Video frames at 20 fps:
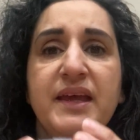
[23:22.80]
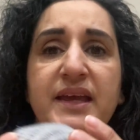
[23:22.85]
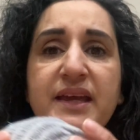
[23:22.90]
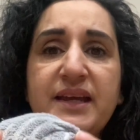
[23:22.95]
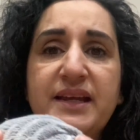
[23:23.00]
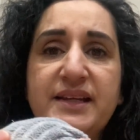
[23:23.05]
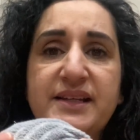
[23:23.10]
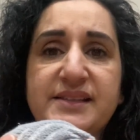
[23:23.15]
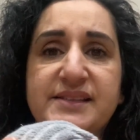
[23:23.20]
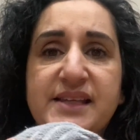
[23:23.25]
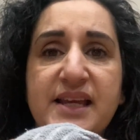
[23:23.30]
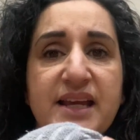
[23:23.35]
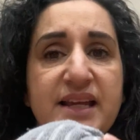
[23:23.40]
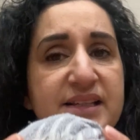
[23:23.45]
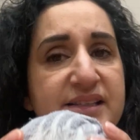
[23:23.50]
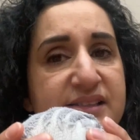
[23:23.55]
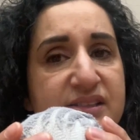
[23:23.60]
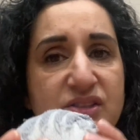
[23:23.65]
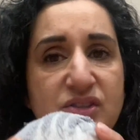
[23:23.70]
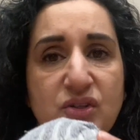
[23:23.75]
is
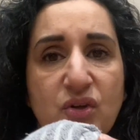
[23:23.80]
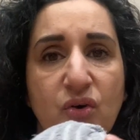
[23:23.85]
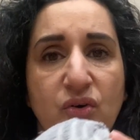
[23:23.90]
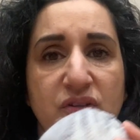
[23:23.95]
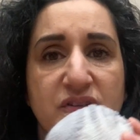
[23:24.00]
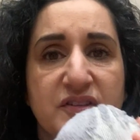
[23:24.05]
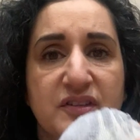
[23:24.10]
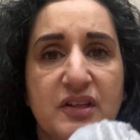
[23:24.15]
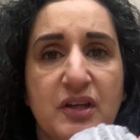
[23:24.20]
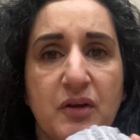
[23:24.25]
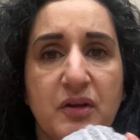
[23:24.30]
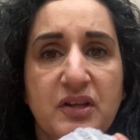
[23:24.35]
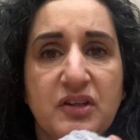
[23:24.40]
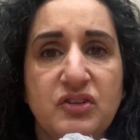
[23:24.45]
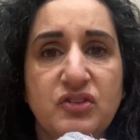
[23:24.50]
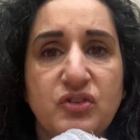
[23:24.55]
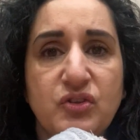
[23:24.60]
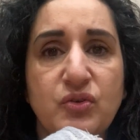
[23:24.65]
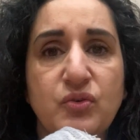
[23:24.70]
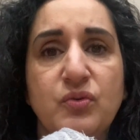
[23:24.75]
it's not going
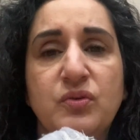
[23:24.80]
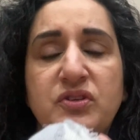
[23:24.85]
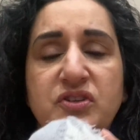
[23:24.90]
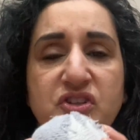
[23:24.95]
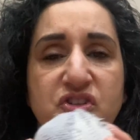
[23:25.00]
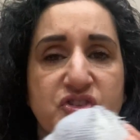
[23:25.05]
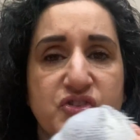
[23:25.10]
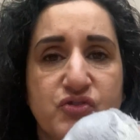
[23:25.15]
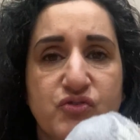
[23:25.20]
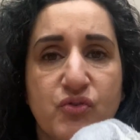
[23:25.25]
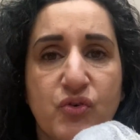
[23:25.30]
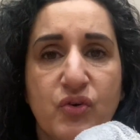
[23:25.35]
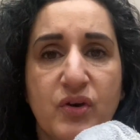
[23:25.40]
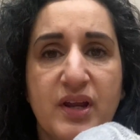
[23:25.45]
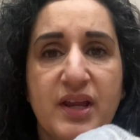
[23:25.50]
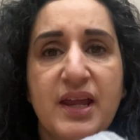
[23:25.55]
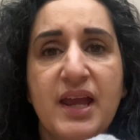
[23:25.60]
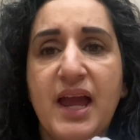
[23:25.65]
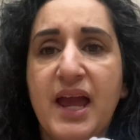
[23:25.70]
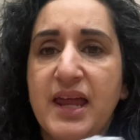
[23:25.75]
to
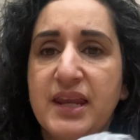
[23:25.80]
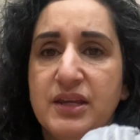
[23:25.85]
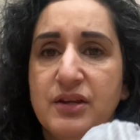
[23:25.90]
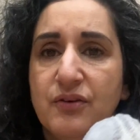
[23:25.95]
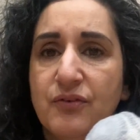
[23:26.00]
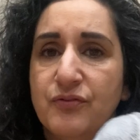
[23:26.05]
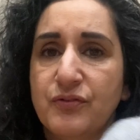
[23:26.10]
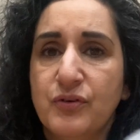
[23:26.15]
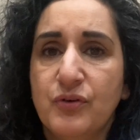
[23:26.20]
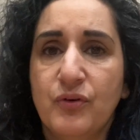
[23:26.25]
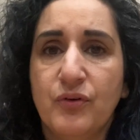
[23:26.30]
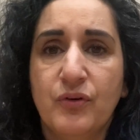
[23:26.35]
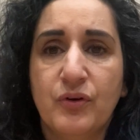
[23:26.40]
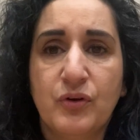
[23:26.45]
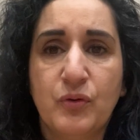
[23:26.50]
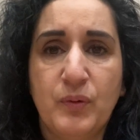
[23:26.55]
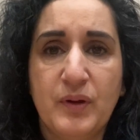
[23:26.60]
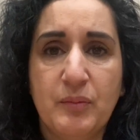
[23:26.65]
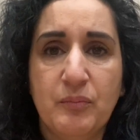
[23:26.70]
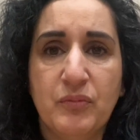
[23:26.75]
destroy any of your
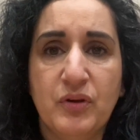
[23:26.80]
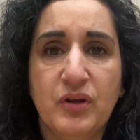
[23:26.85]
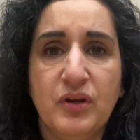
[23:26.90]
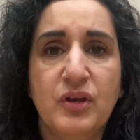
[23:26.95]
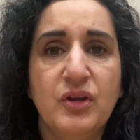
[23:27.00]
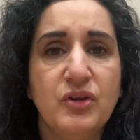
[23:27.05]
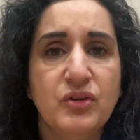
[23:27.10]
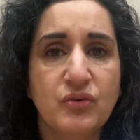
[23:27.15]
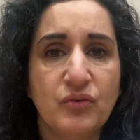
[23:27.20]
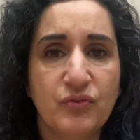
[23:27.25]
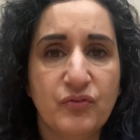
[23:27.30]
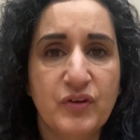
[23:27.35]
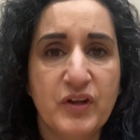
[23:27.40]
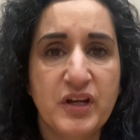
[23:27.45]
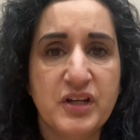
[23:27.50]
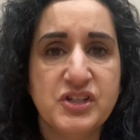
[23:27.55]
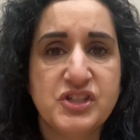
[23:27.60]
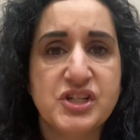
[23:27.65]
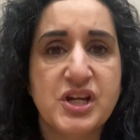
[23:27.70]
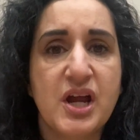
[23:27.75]
equipment, your
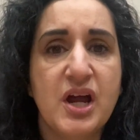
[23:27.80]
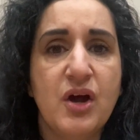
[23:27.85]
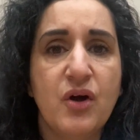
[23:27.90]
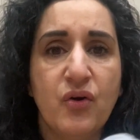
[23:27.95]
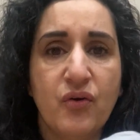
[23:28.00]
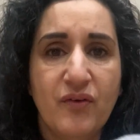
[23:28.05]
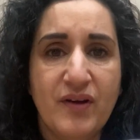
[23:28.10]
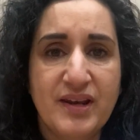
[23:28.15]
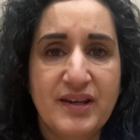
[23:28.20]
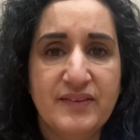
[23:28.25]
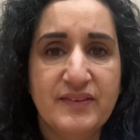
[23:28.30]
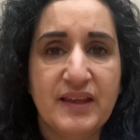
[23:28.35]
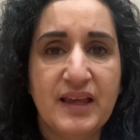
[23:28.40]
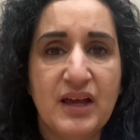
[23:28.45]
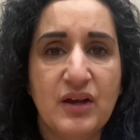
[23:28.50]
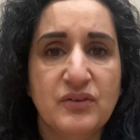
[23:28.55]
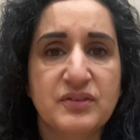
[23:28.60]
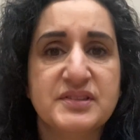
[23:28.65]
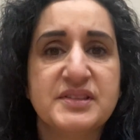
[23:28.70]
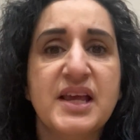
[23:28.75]
furniture or anything
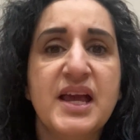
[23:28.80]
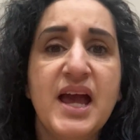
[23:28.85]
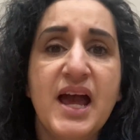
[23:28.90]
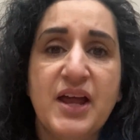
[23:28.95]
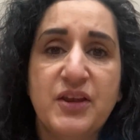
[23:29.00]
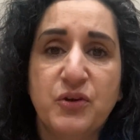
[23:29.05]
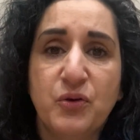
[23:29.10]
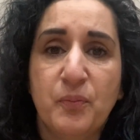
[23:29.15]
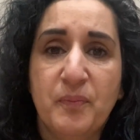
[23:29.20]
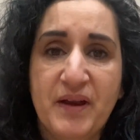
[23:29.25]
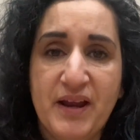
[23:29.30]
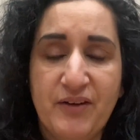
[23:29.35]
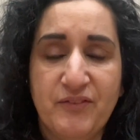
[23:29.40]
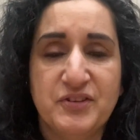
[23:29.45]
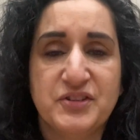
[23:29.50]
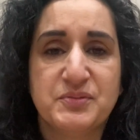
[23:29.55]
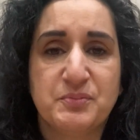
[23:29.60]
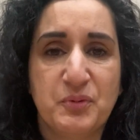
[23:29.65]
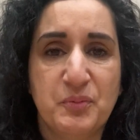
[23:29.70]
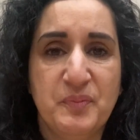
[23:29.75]
else, and your
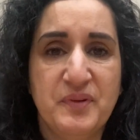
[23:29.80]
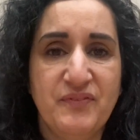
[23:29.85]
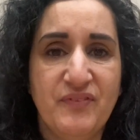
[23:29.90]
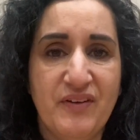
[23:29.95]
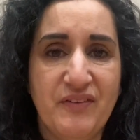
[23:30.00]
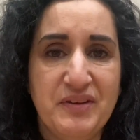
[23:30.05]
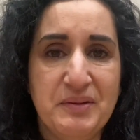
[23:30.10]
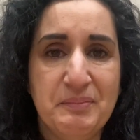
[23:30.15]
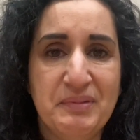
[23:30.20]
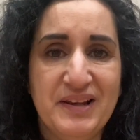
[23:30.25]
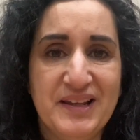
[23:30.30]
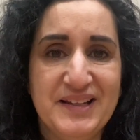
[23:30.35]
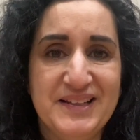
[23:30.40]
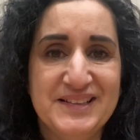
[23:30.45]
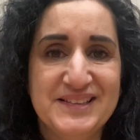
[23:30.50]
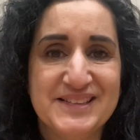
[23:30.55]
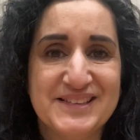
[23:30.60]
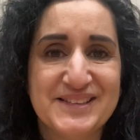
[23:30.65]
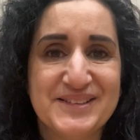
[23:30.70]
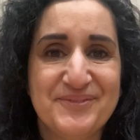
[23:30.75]
parents will be very
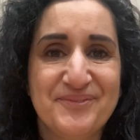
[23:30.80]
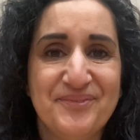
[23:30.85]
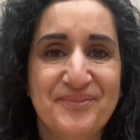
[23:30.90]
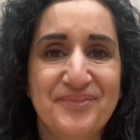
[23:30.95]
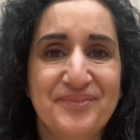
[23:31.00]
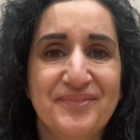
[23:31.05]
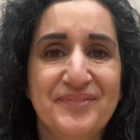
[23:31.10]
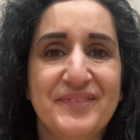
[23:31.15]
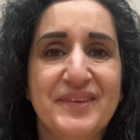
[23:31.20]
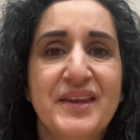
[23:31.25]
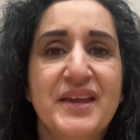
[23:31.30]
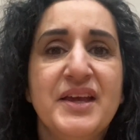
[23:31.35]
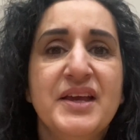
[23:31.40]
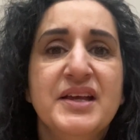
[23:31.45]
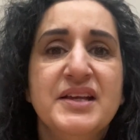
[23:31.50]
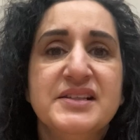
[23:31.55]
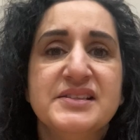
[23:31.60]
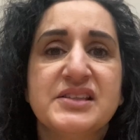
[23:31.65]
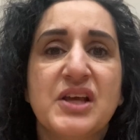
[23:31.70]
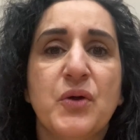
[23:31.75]
pleased.
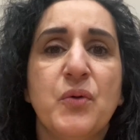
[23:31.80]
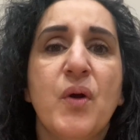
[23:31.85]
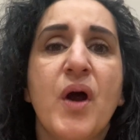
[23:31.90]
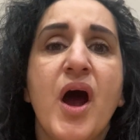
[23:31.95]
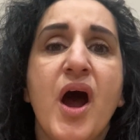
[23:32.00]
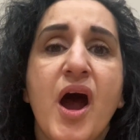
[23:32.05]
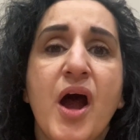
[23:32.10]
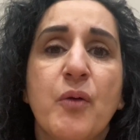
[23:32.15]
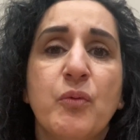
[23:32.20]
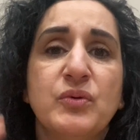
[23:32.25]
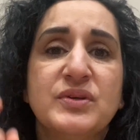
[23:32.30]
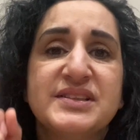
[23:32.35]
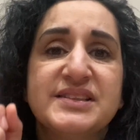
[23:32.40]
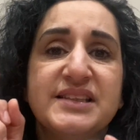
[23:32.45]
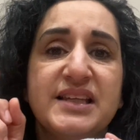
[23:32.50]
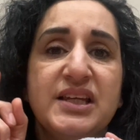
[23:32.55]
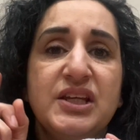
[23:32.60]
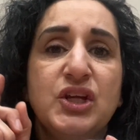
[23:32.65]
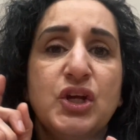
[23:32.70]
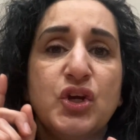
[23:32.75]
So I will
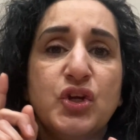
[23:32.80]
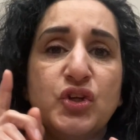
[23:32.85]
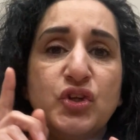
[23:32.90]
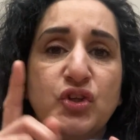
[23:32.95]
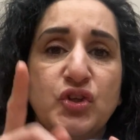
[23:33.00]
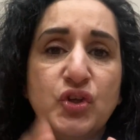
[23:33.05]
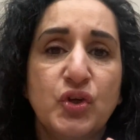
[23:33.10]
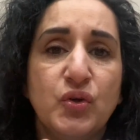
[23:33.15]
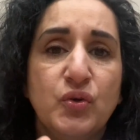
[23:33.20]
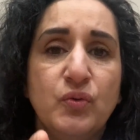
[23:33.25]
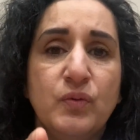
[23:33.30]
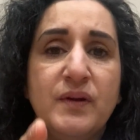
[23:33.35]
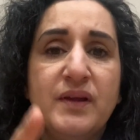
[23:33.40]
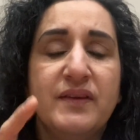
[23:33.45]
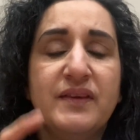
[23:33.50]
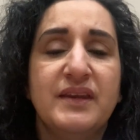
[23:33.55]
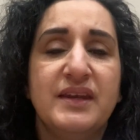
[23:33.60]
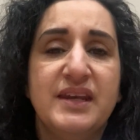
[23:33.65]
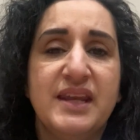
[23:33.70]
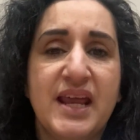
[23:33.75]
see you
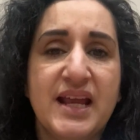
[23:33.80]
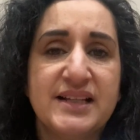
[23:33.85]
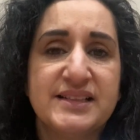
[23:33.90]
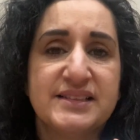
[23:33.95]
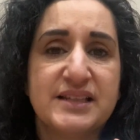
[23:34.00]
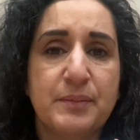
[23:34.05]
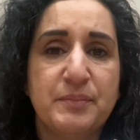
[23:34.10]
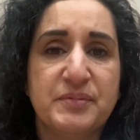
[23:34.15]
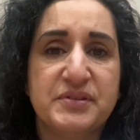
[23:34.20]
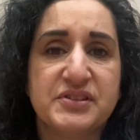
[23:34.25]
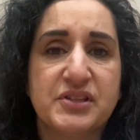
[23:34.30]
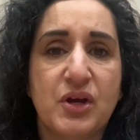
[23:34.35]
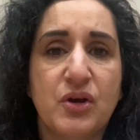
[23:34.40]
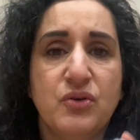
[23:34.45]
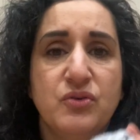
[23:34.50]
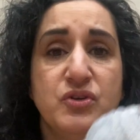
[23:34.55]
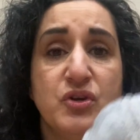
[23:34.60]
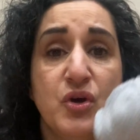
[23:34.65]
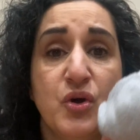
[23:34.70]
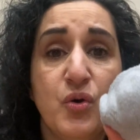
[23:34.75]
next
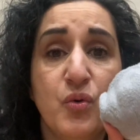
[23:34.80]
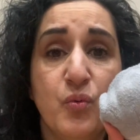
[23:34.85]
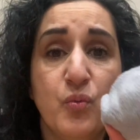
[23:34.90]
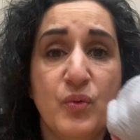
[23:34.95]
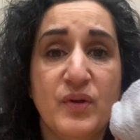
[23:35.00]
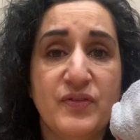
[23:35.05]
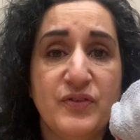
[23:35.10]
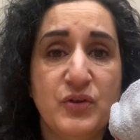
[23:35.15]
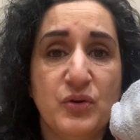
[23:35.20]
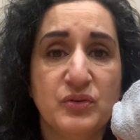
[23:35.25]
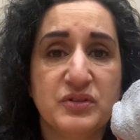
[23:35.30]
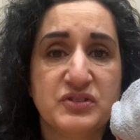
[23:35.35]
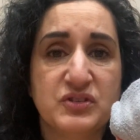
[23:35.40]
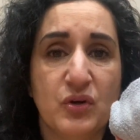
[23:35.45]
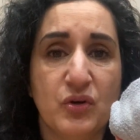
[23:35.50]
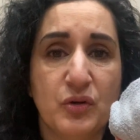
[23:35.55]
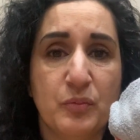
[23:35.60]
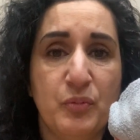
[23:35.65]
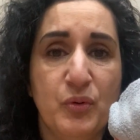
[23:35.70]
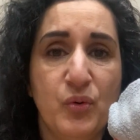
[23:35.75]
episode with your
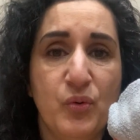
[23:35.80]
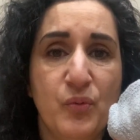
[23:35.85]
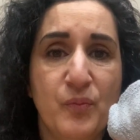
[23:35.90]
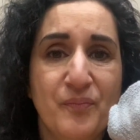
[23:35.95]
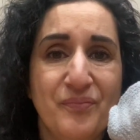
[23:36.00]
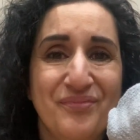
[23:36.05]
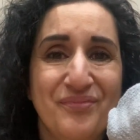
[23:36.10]
sock ball.